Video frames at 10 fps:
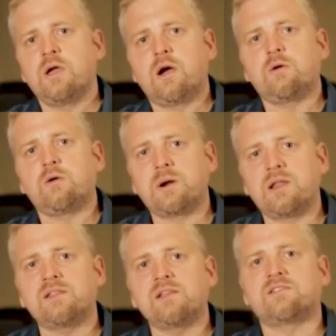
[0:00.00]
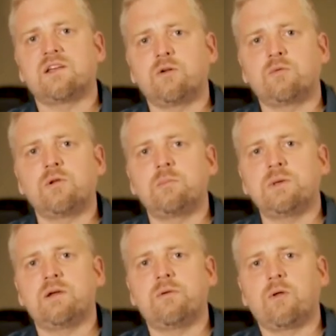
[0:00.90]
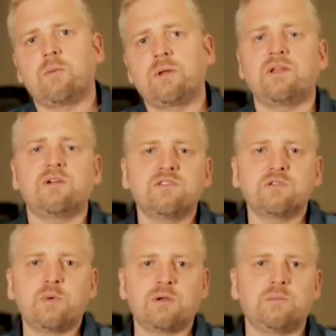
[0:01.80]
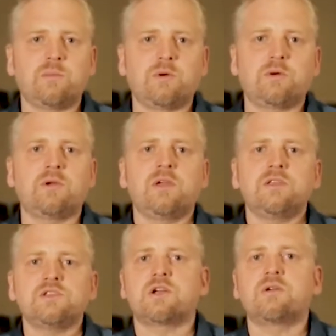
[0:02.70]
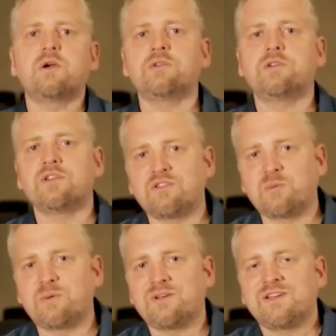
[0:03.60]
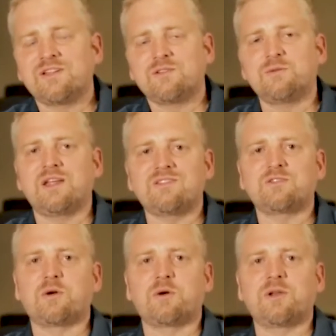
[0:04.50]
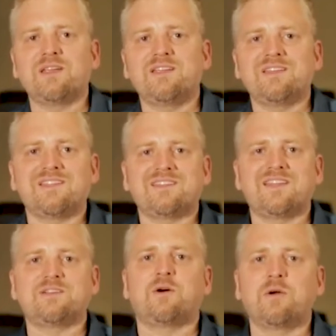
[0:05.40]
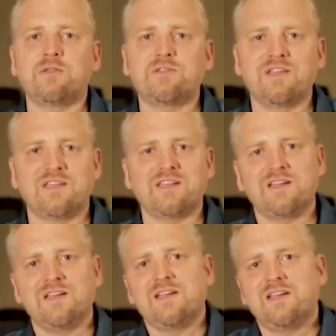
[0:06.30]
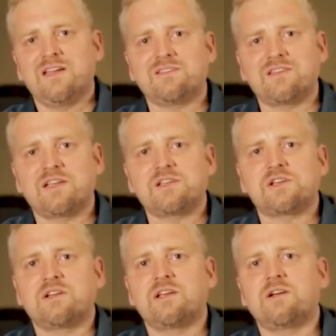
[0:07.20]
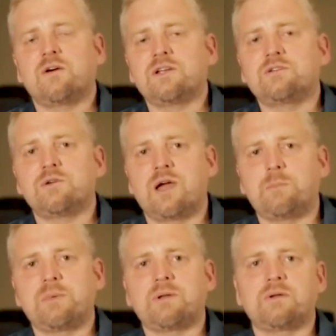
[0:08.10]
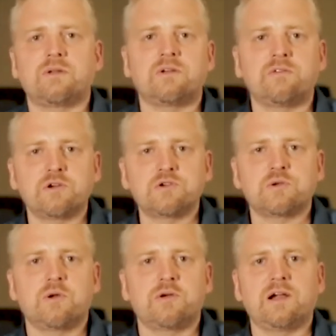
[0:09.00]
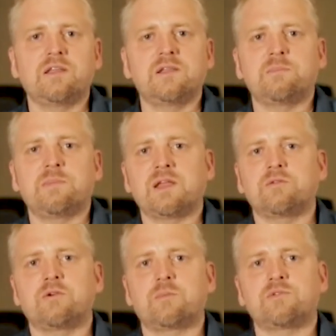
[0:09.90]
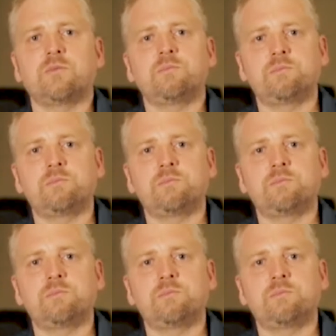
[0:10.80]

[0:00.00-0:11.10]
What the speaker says: how Liberland itself will be developed. But there is one more cherry on the top to that story. That whole thing is actually going to happen on a virtual reality platform. So